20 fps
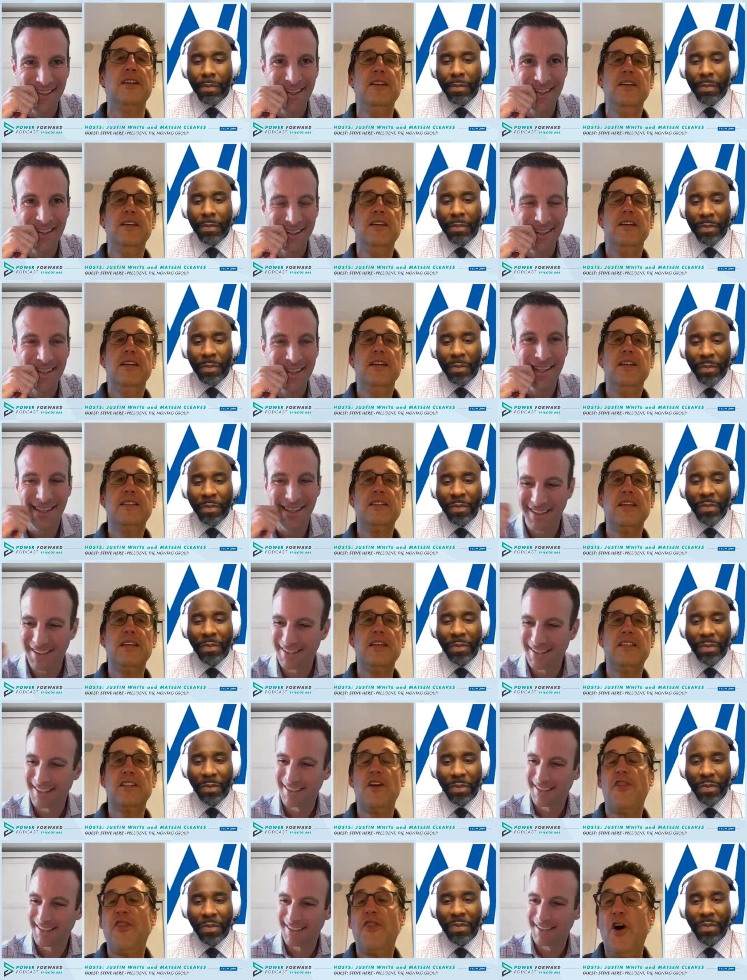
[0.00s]
Speaker 1: and
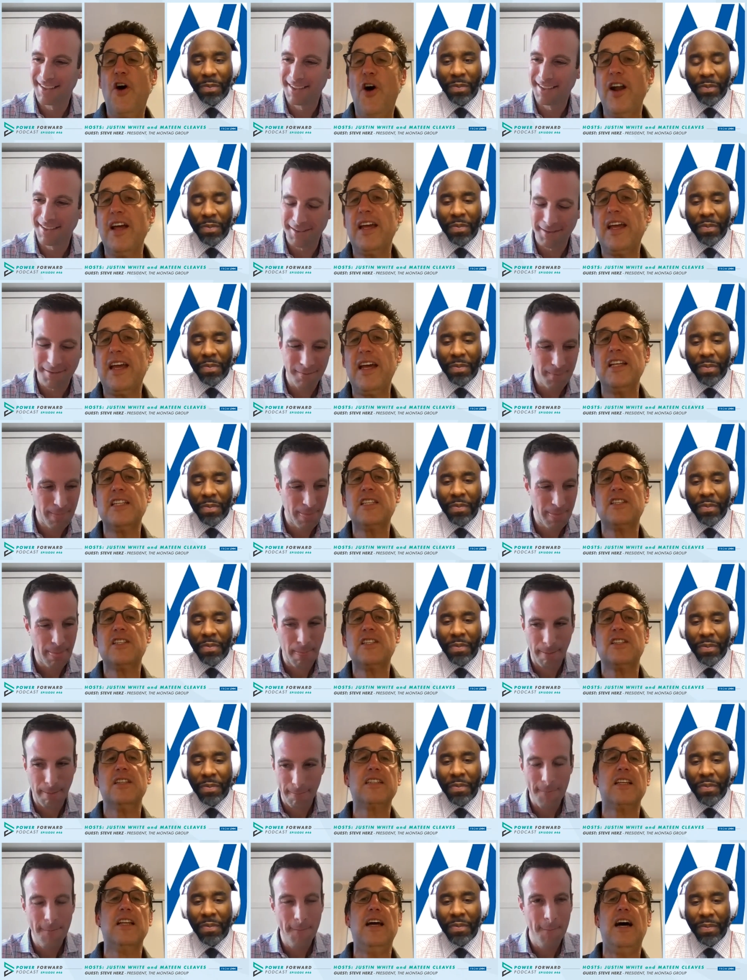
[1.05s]
it's cathartic, and
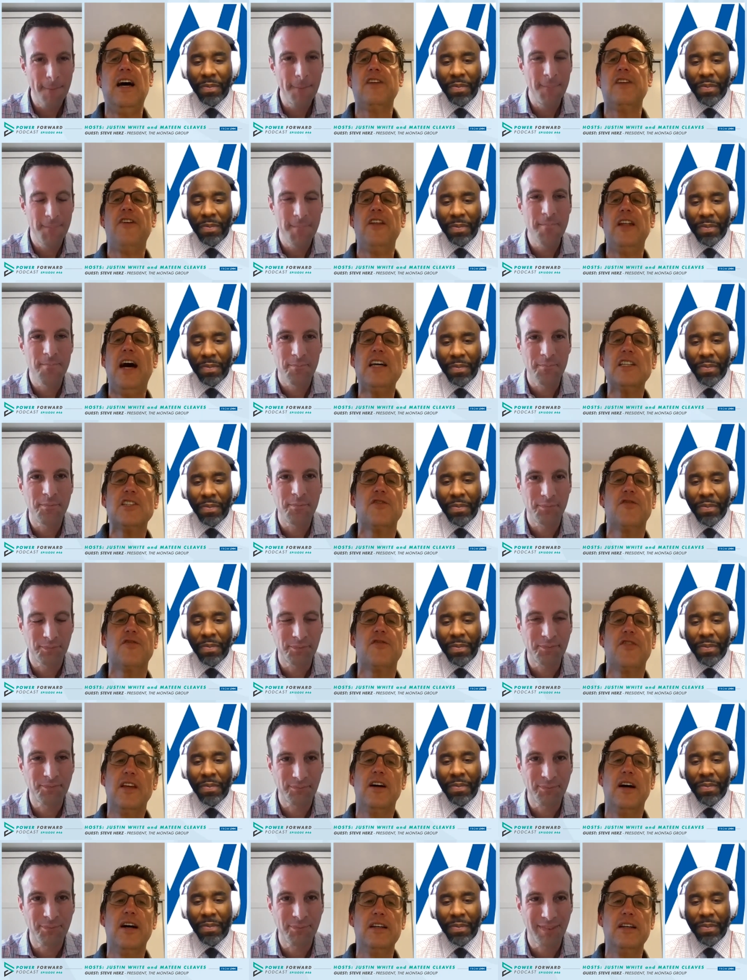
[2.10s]
it's a lot of
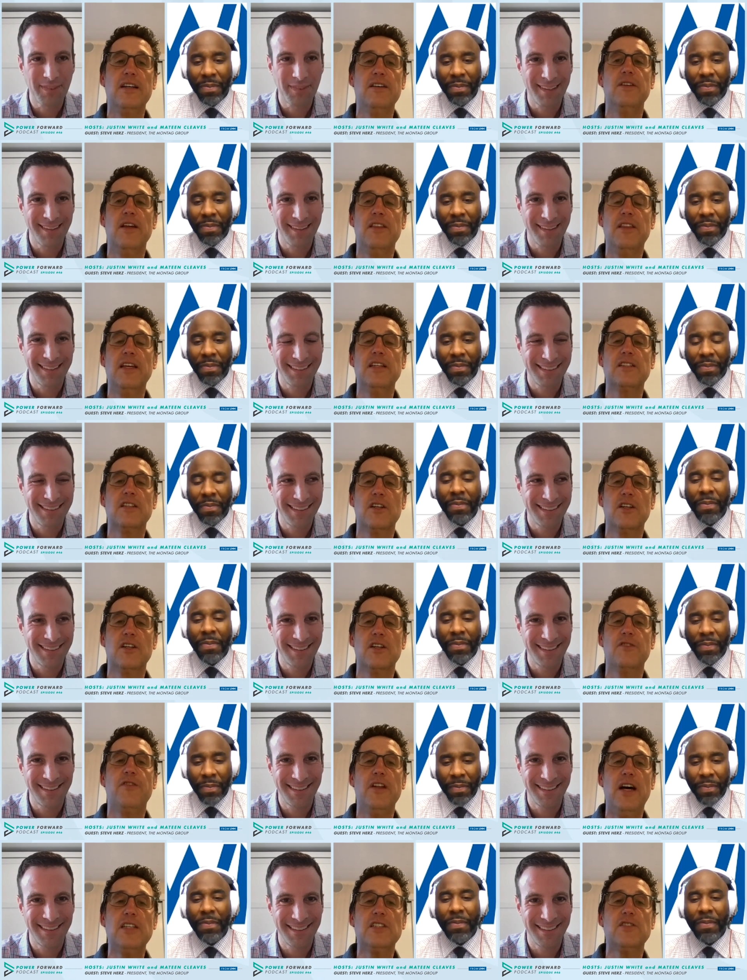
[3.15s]
philosophy. I think it's a
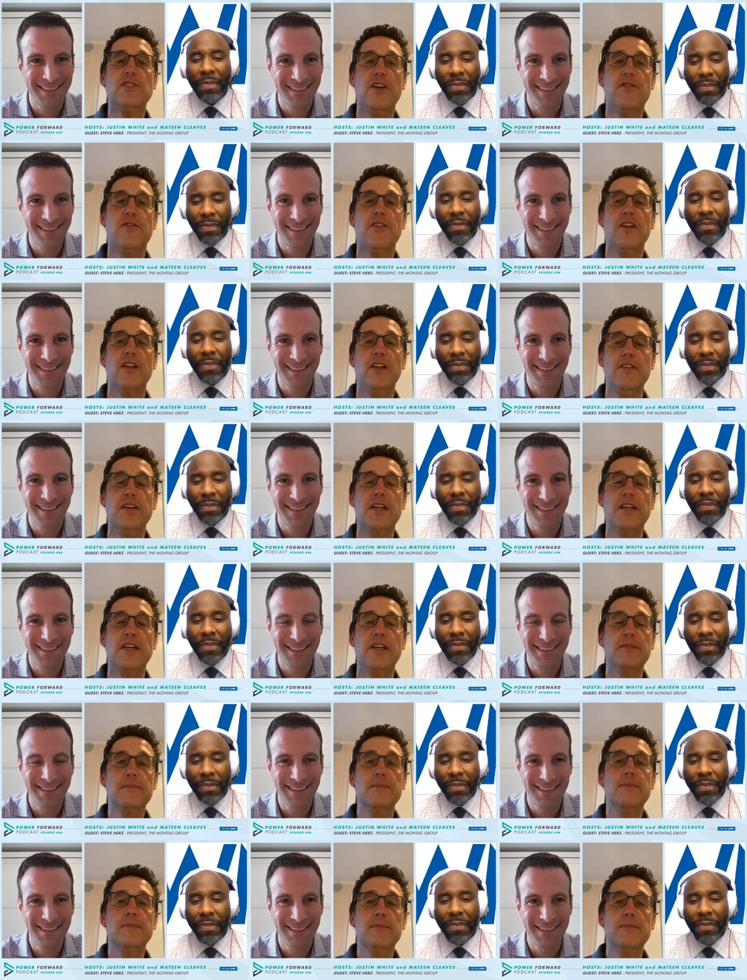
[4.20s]
good philosophy for living.
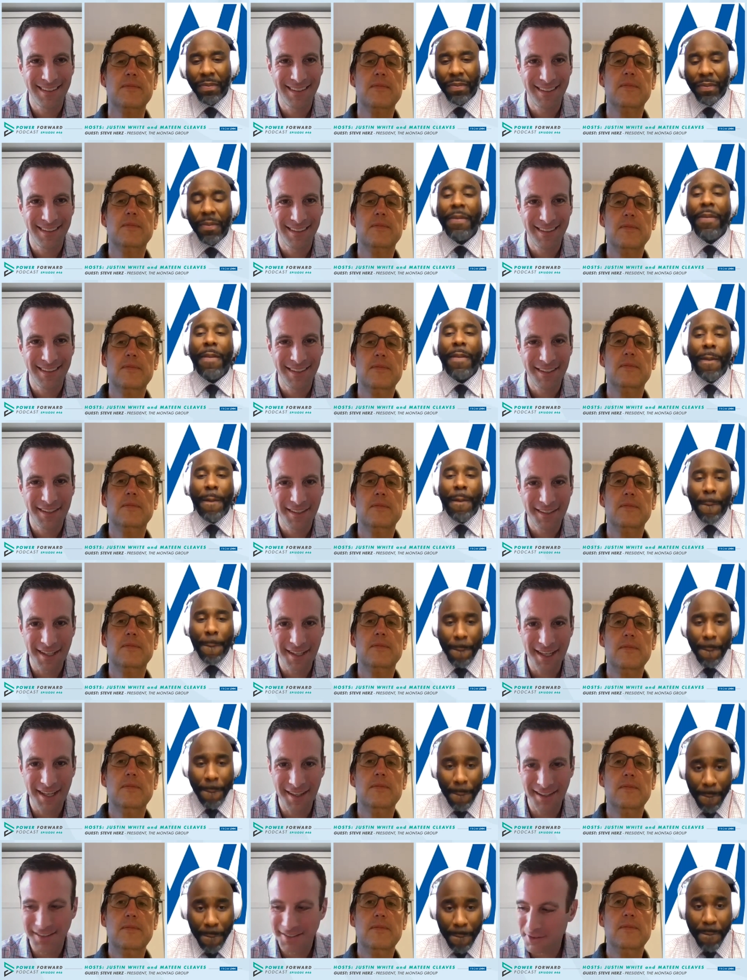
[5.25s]

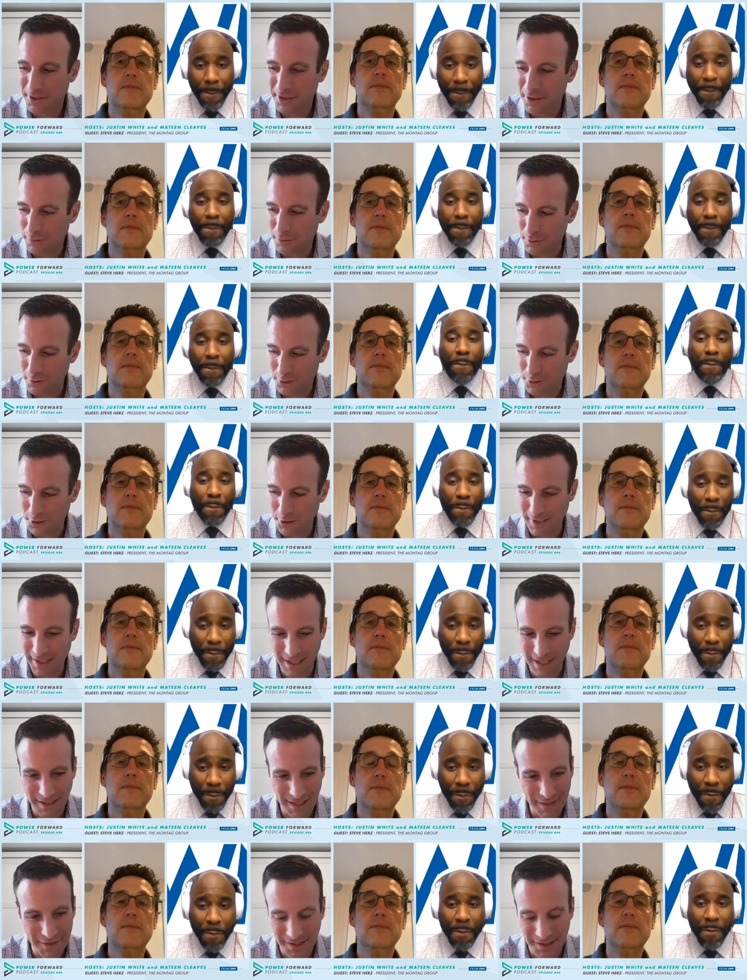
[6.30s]
Speaker 2: Yeah, no, for sure.
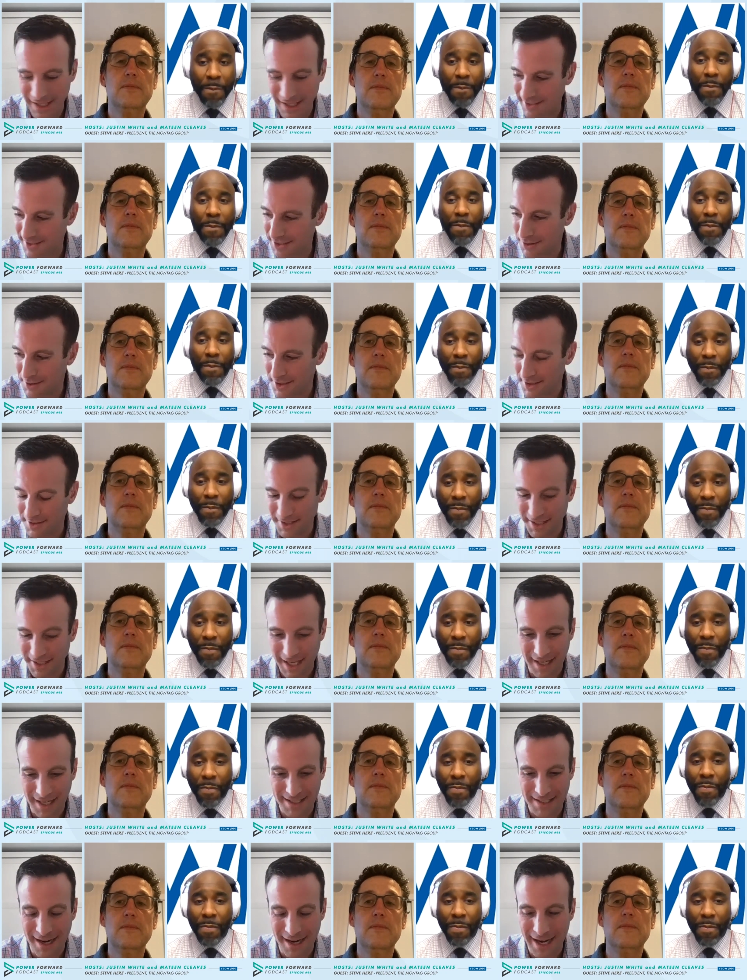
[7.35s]
And even like, just to
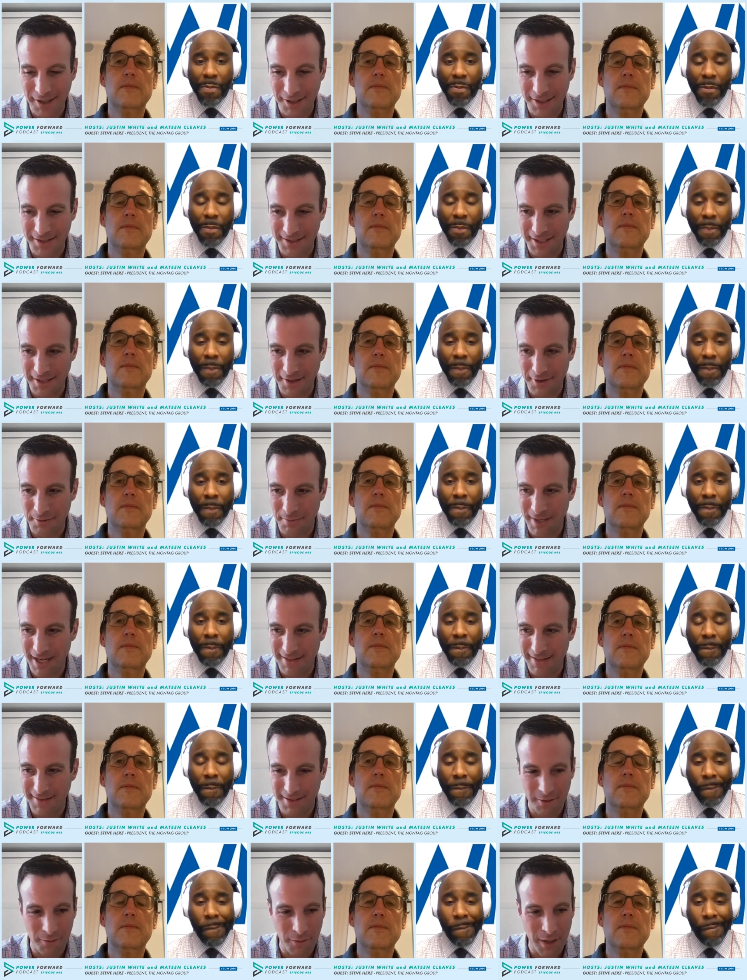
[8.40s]
kind of tie it all together
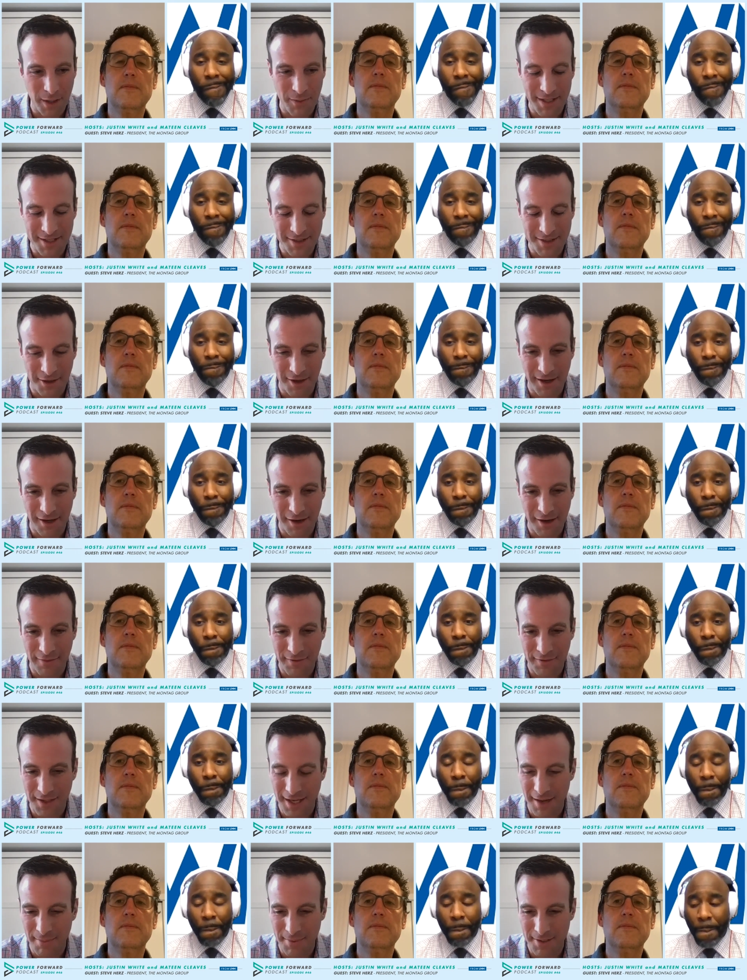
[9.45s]
back to the way we started
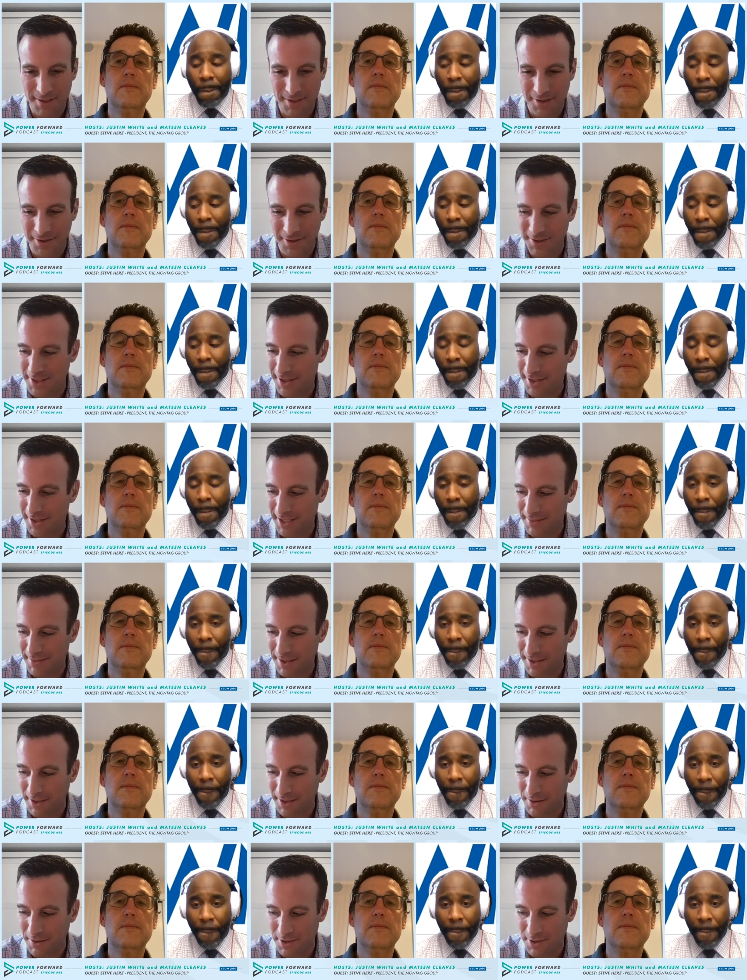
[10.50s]
off the episode, talking about,